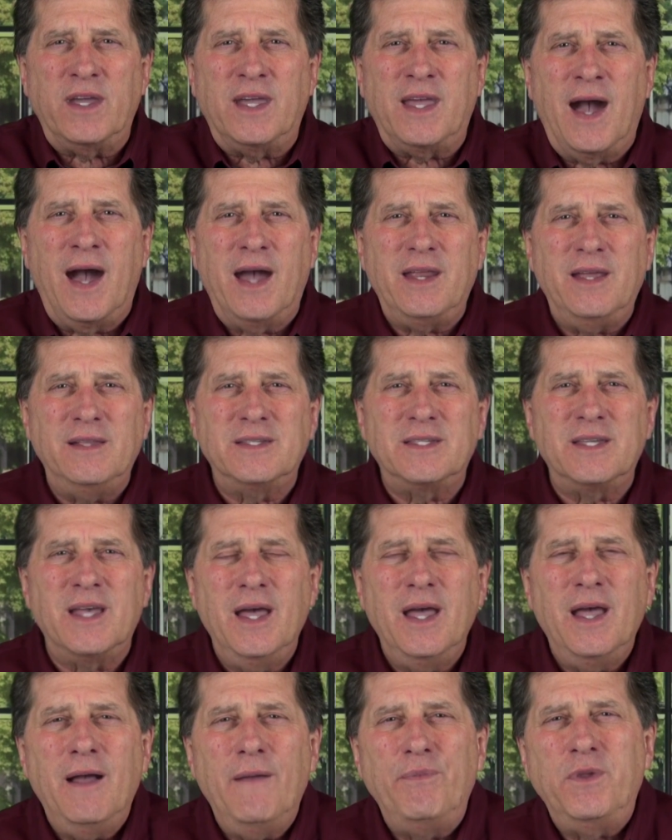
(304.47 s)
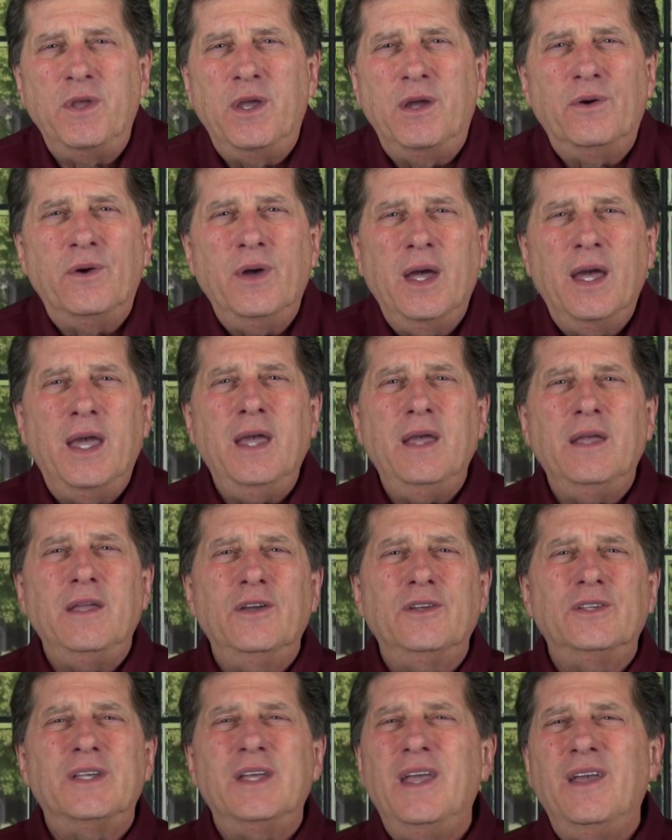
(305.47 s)
you guidance. You know,
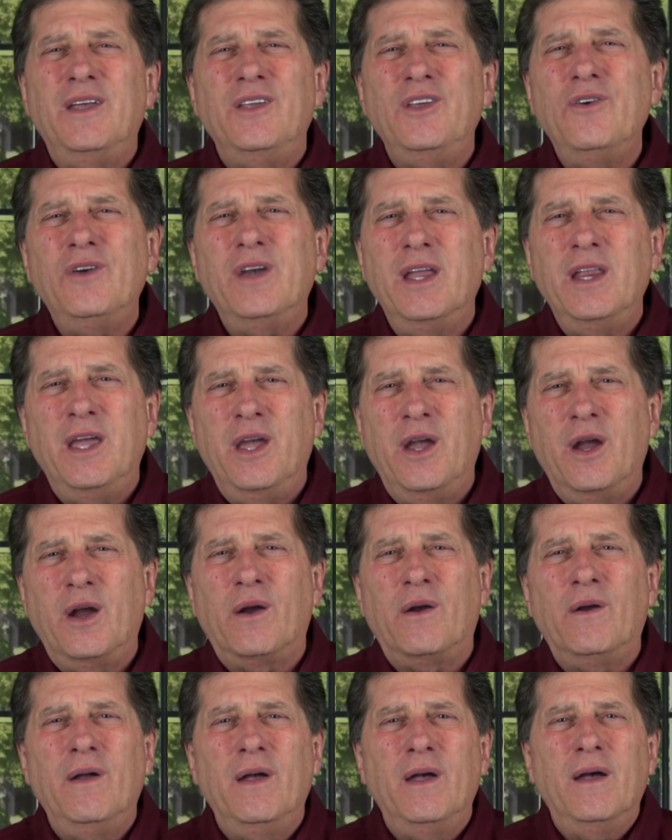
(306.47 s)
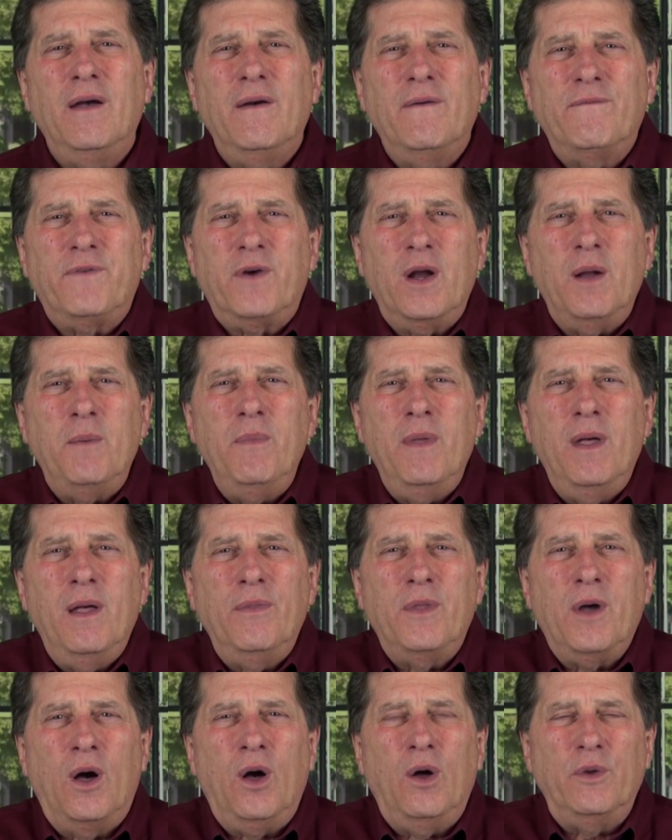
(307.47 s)
you can hear from
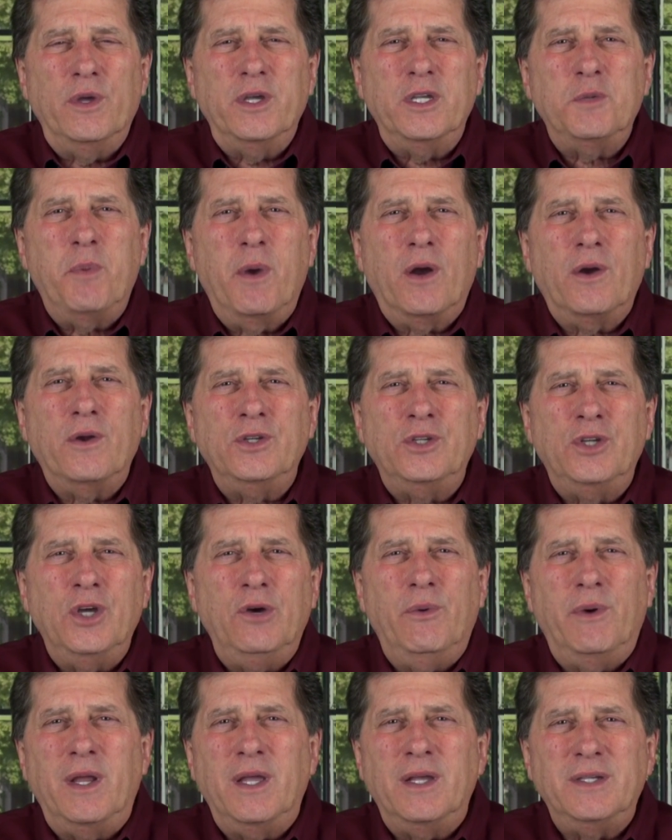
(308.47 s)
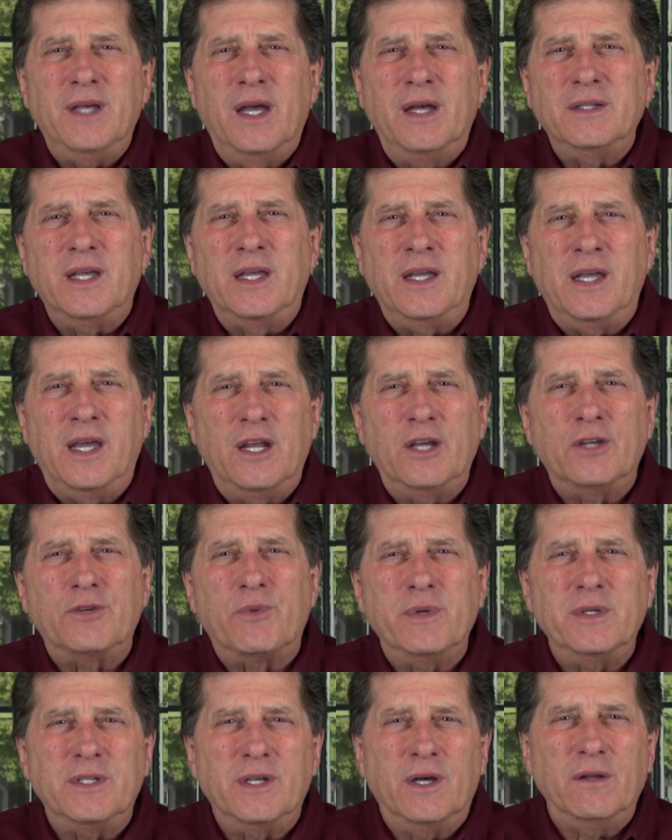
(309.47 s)
the Holy Spirit, do what he says and get
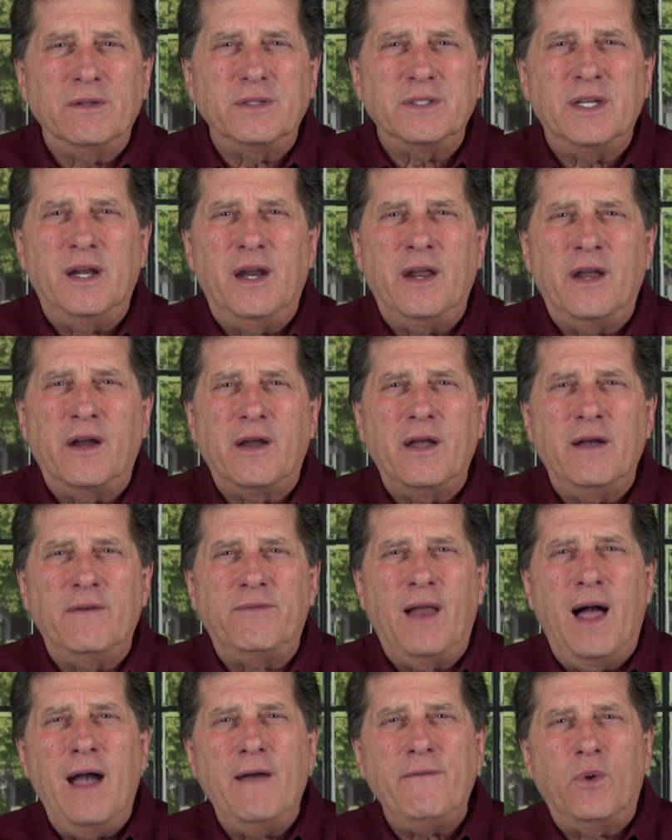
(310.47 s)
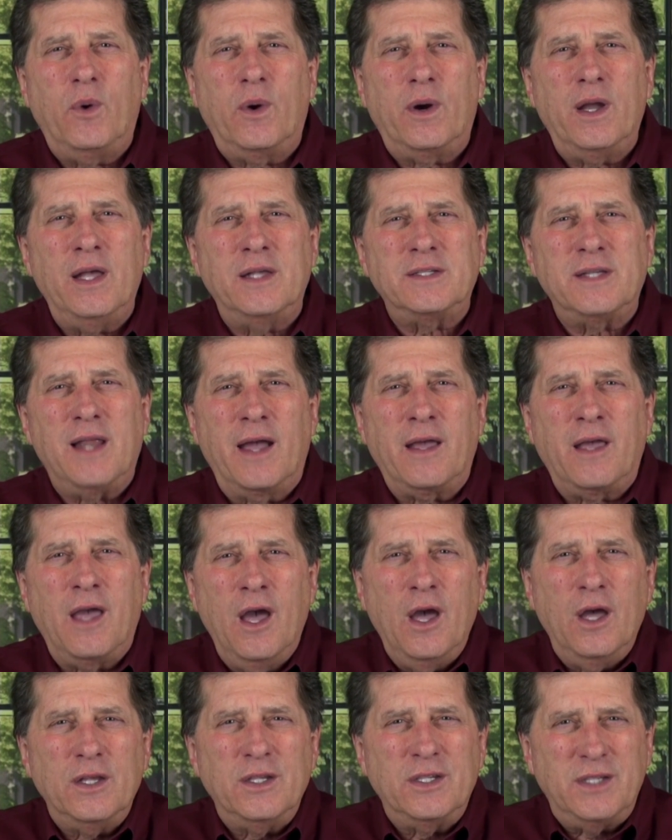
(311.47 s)
his results in an area of life where it's like
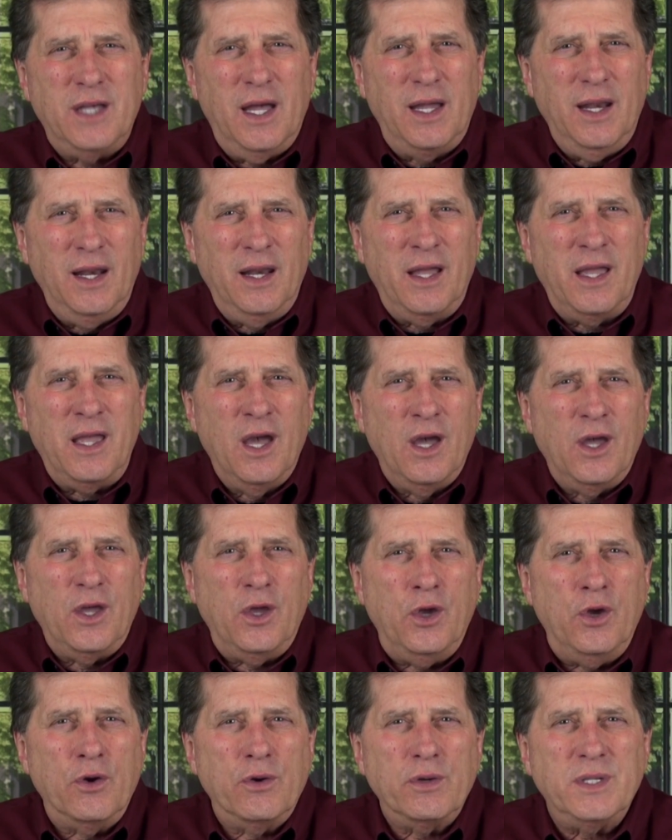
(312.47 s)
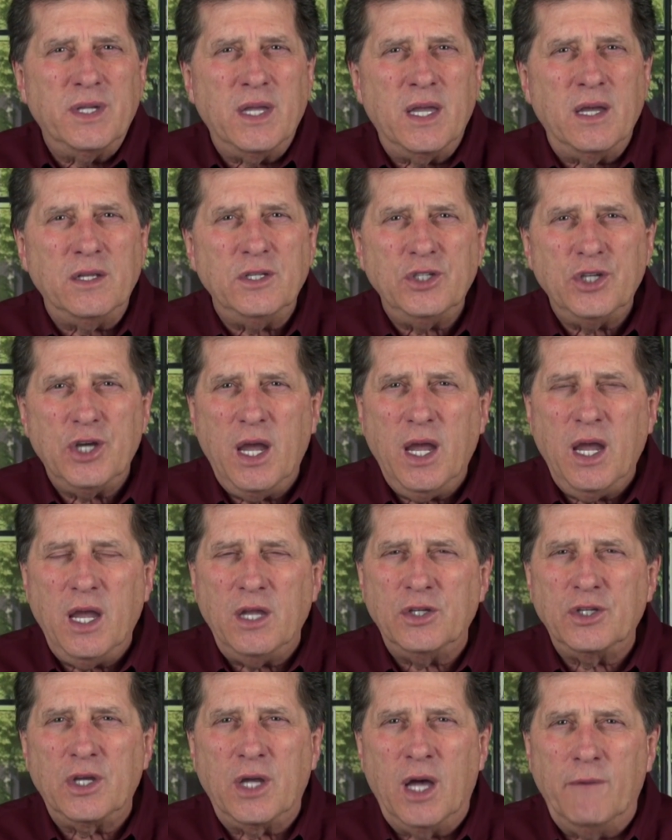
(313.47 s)
suddenly you're seeing
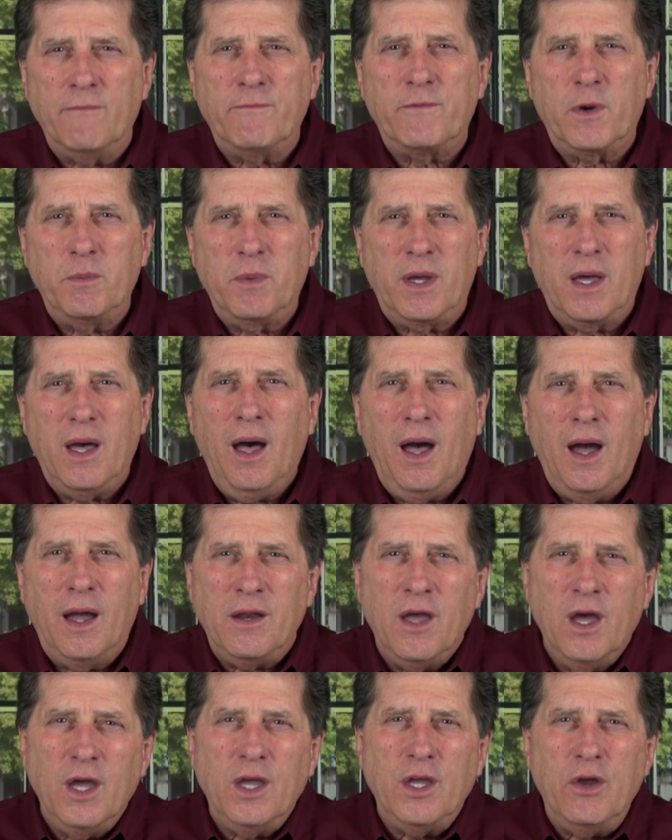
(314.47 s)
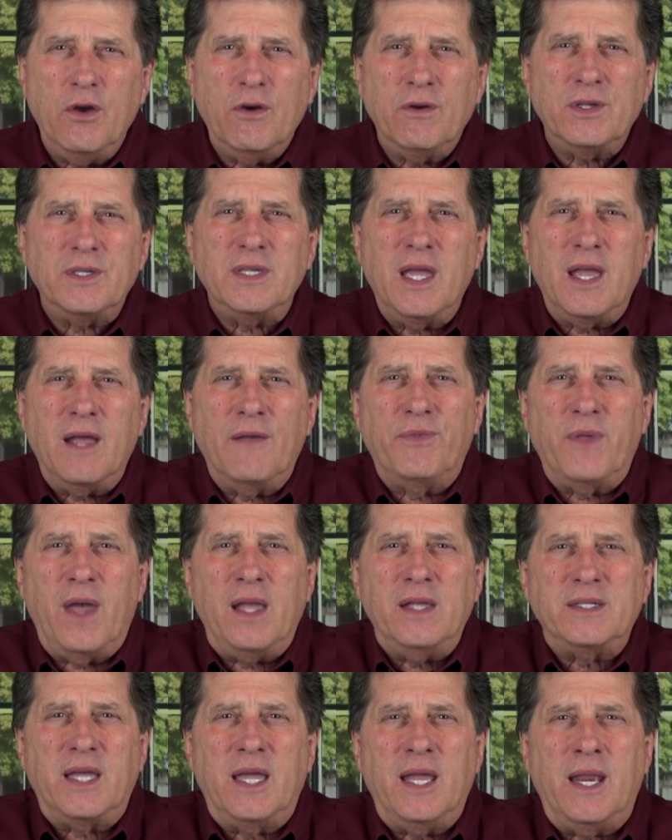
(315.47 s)
change come from God. You're seeing
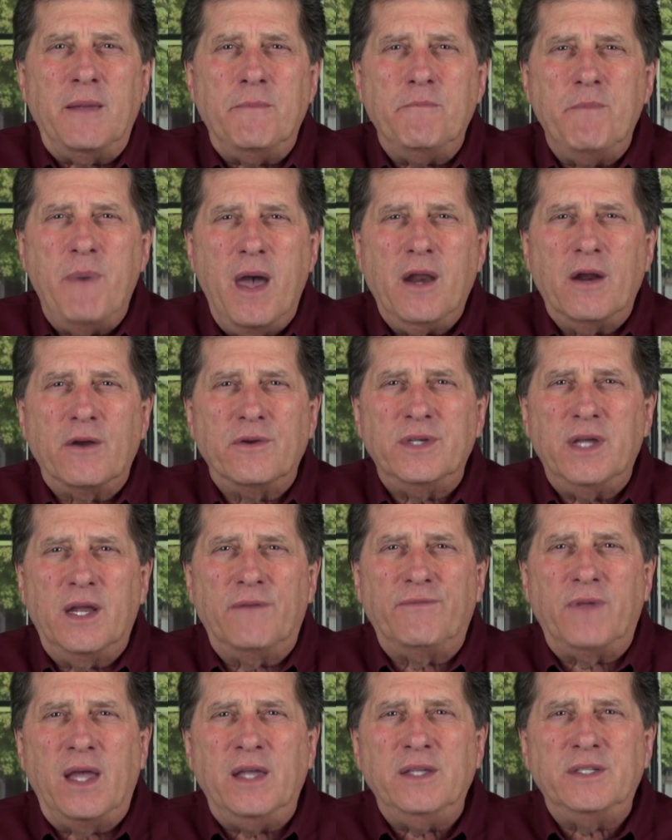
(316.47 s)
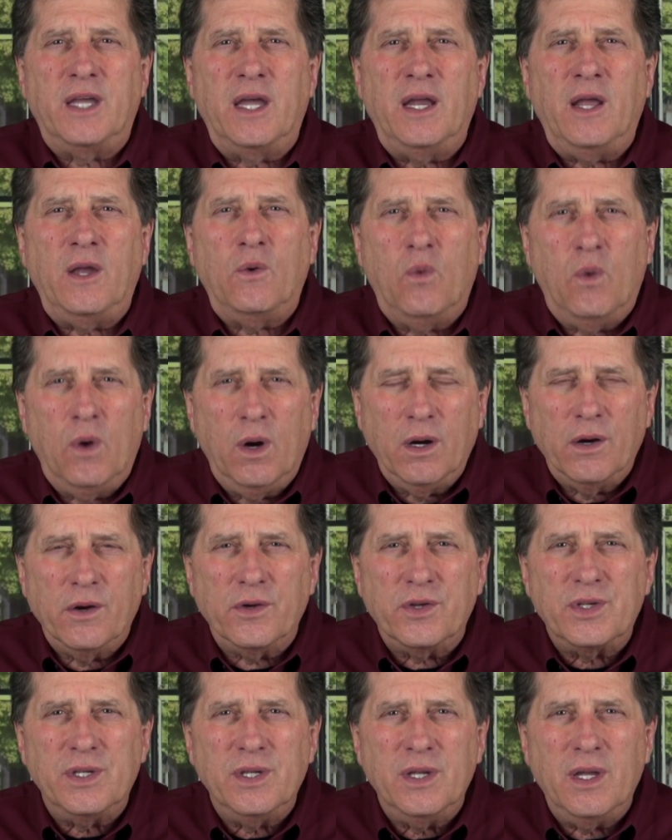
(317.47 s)
things getting better instead of things getting
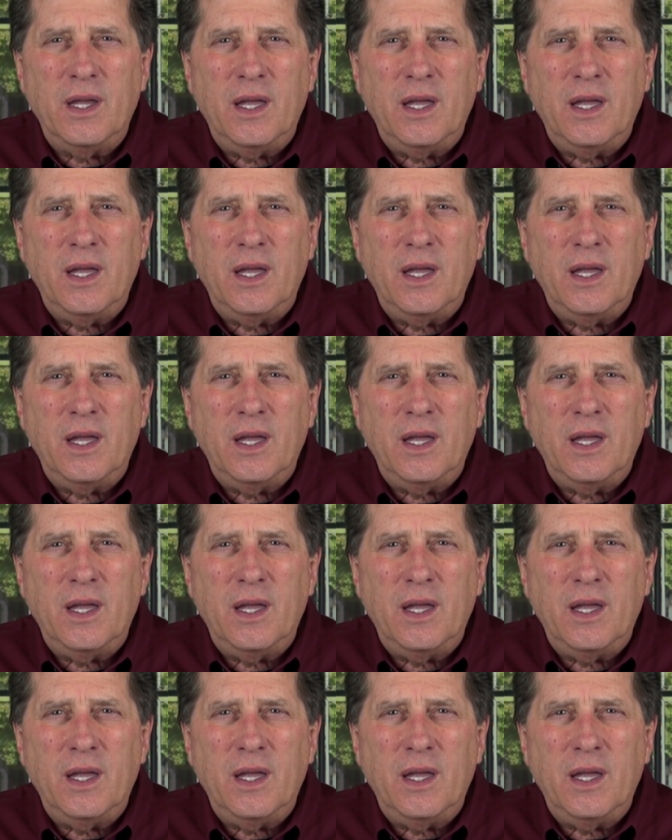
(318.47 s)
worse